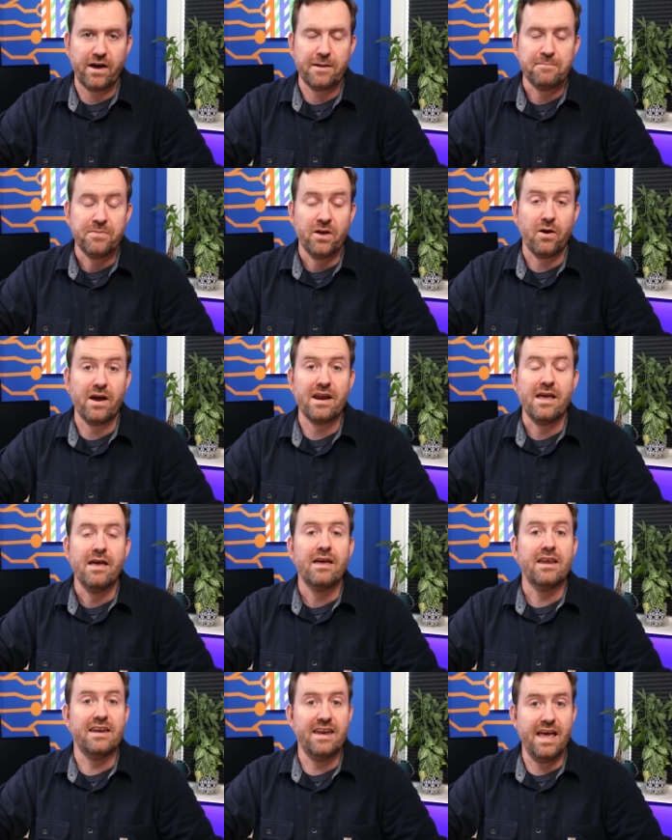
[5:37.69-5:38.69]
All right,
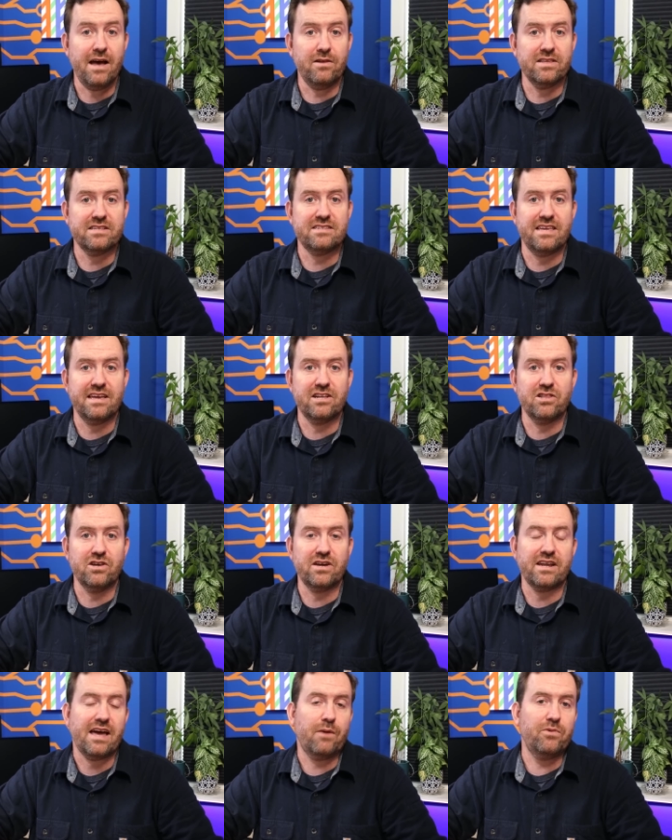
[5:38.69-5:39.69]
now let's take a look
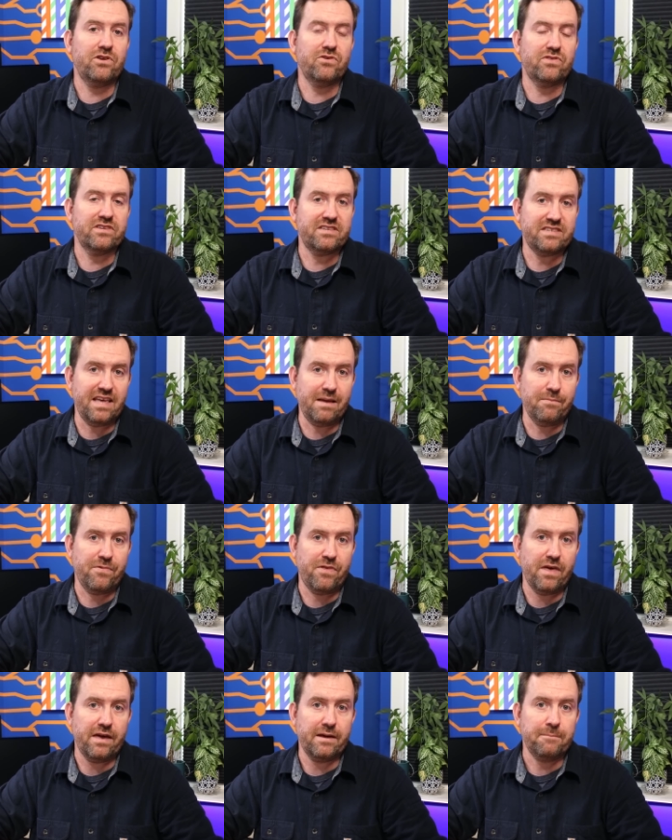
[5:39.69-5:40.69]
at how we do the same
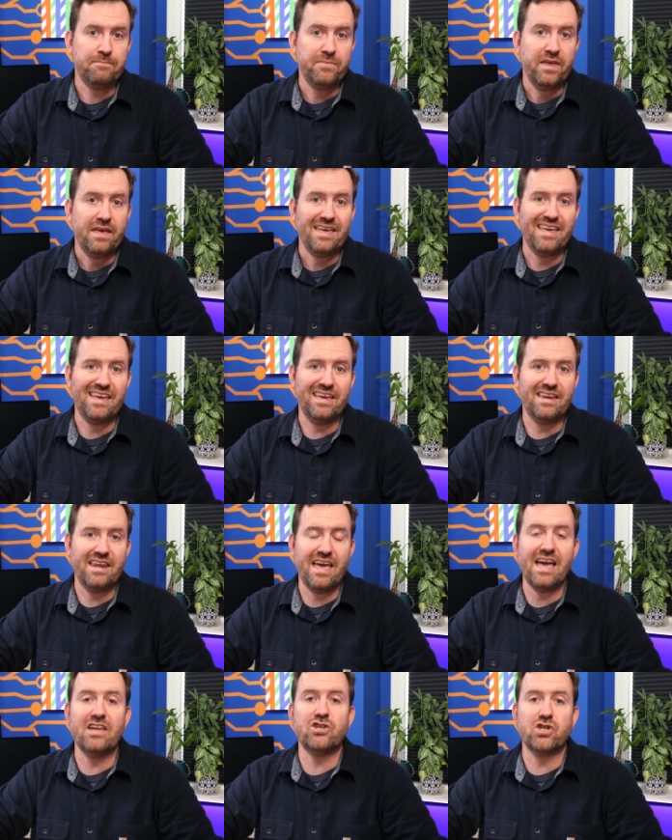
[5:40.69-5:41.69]
thing in
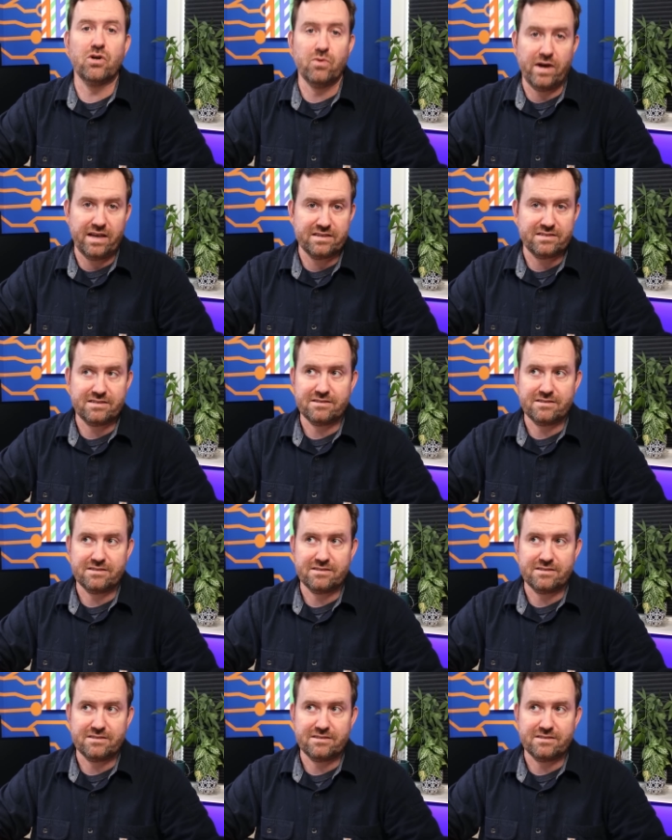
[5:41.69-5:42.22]
Edge OS.